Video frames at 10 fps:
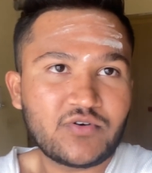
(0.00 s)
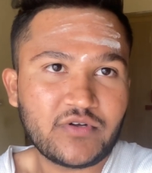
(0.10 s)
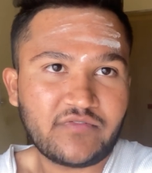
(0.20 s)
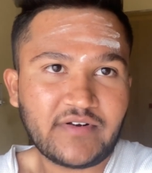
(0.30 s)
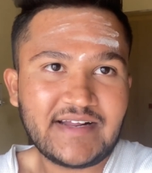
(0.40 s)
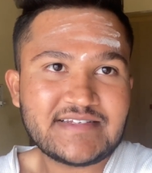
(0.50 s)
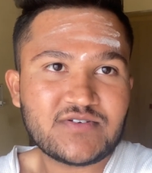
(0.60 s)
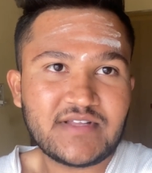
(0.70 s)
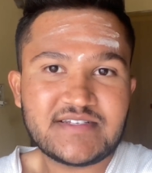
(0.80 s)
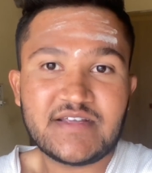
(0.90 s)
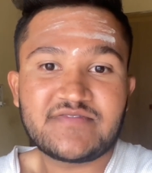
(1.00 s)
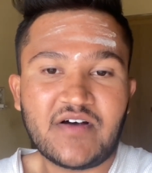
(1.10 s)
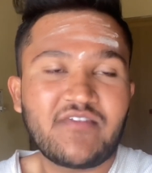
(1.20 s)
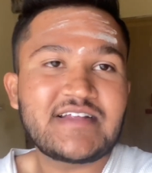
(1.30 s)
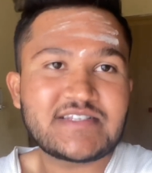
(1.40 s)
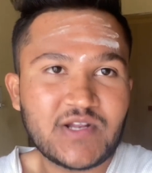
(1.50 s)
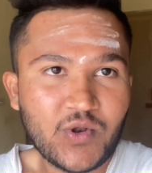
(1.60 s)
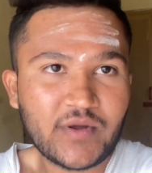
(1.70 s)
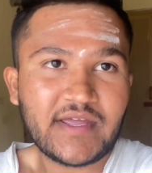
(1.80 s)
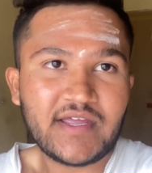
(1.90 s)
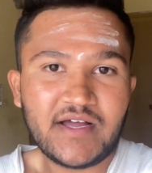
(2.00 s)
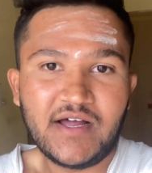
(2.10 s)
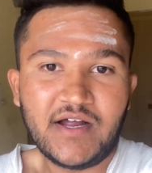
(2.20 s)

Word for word: to your friends so that if someone is looking